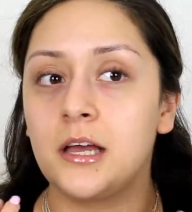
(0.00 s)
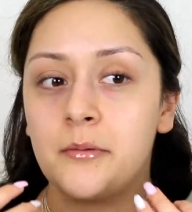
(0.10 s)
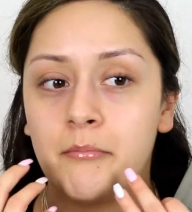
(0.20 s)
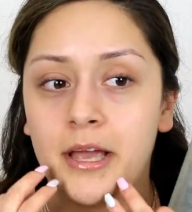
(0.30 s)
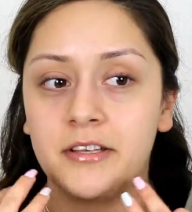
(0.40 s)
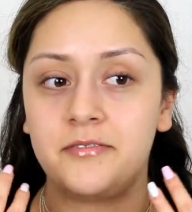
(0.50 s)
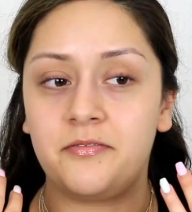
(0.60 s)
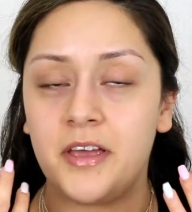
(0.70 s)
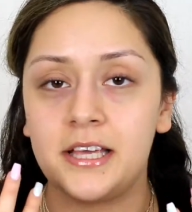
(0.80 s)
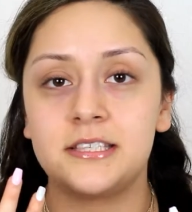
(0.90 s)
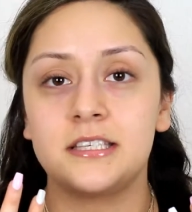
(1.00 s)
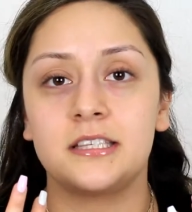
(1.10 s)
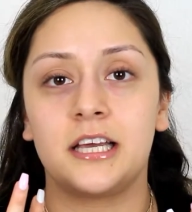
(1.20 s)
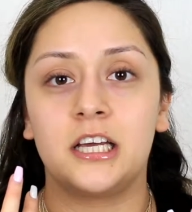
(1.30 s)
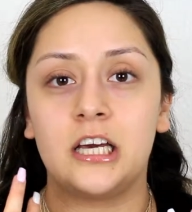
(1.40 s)
my face is
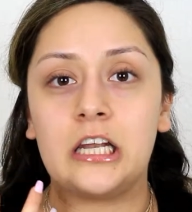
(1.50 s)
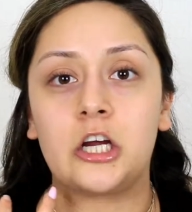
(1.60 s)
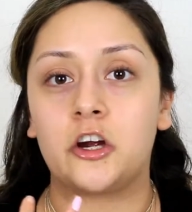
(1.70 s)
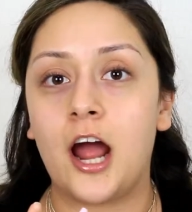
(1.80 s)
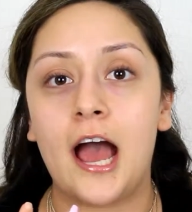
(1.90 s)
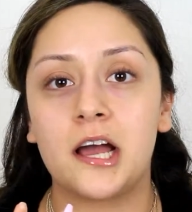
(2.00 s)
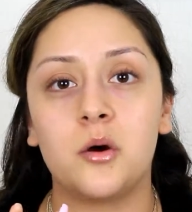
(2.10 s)
like gonna crack